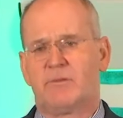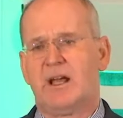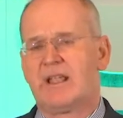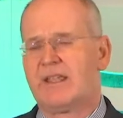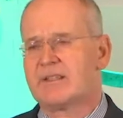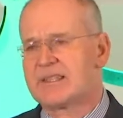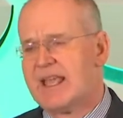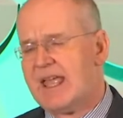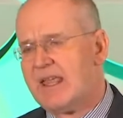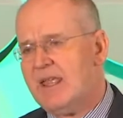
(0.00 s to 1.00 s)
blocking and
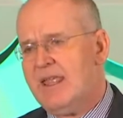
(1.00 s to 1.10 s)
say,